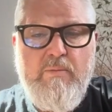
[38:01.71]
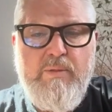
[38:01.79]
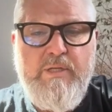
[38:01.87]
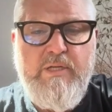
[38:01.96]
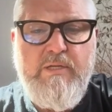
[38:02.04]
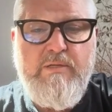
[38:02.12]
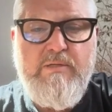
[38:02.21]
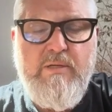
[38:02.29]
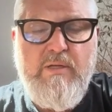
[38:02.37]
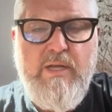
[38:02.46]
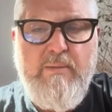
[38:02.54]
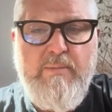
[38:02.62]
Please
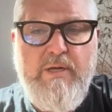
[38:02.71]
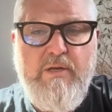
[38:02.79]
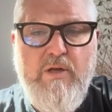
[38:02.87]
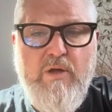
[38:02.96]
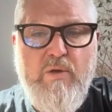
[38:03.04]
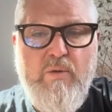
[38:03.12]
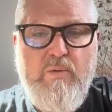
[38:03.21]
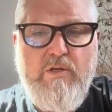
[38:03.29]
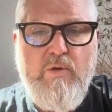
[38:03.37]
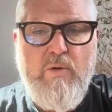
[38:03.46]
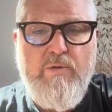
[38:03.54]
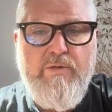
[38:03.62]
let me know
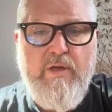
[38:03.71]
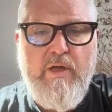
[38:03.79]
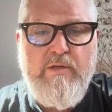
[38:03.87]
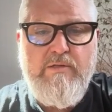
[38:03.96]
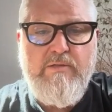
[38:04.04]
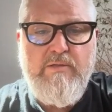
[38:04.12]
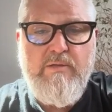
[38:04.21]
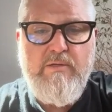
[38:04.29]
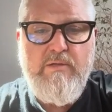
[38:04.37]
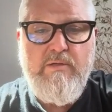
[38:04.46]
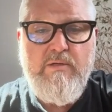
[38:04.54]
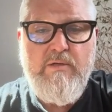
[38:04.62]
your thoughts
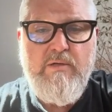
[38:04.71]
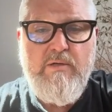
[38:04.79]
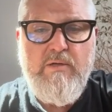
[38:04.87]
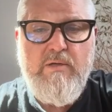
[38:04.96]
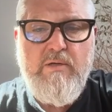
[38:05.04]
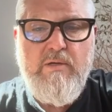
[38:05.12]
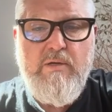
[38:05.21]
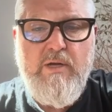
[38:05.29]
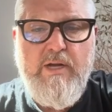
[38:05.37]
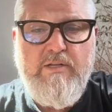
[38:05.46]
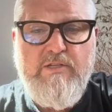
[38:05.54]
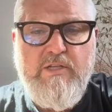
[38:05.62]

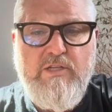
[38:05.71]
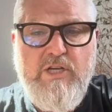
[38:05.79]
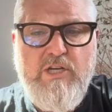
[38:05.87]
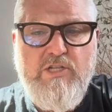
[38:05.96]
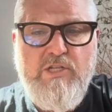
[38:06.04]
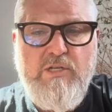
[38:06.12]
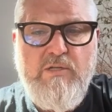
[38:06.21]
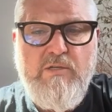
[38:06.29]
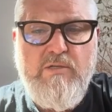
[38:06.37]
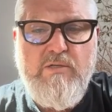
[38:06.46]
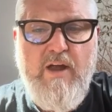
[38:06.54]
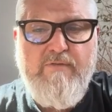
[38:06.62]
and
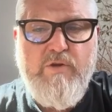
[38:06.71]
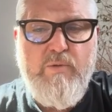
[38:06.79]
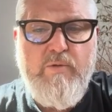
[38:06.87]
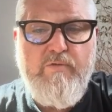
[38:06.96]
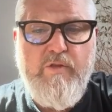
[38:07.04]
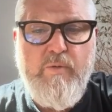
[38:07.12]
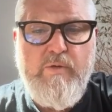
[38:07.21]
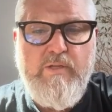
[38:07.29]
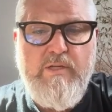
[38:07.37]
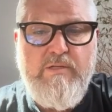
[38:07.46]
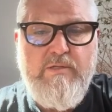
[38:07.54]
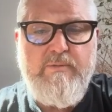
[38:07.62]
suggestions after reviewing
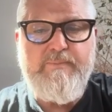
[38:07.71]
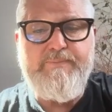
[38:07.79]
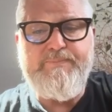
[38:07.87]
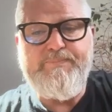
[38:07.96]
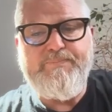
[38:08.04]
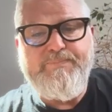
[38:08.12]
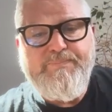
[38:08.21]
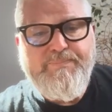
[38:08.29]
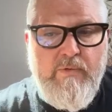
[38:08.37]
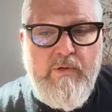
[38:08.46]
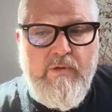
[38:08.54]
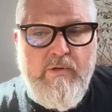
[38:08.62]
this.
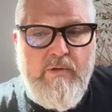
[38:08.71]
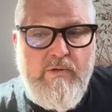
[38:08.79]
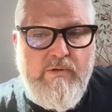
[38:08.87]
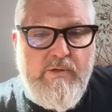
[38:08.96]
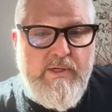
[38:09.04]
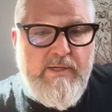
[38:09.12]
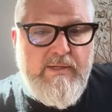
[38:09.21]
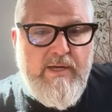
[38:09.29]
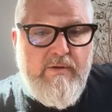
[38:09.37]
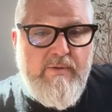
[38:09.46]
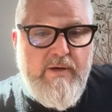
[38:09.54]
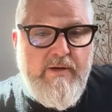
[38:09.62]
Got
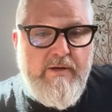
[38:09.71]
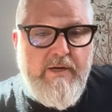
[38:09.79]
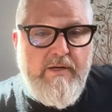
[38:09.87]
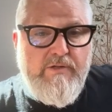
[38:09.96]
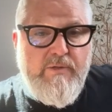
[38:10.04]
that ready.